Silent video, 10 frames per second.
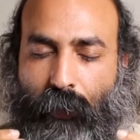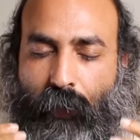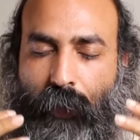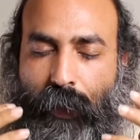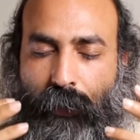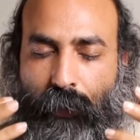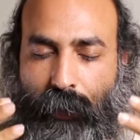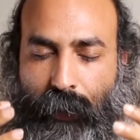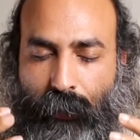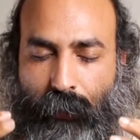over and over
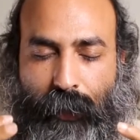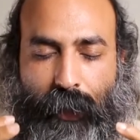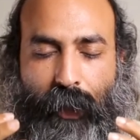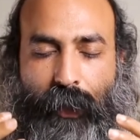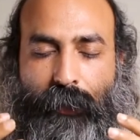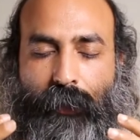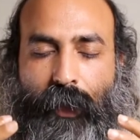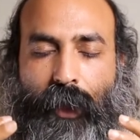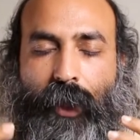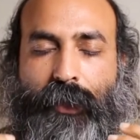and over again,
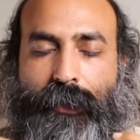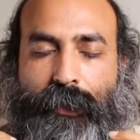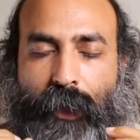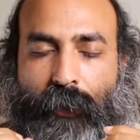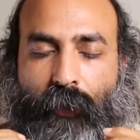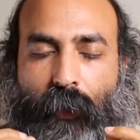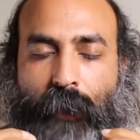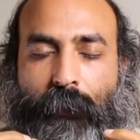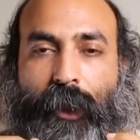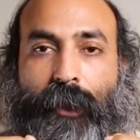it starts to
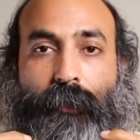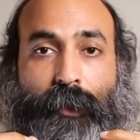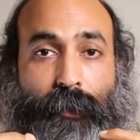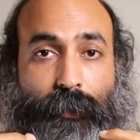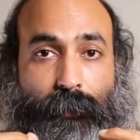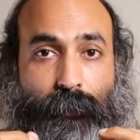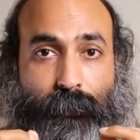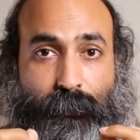vibrate within you.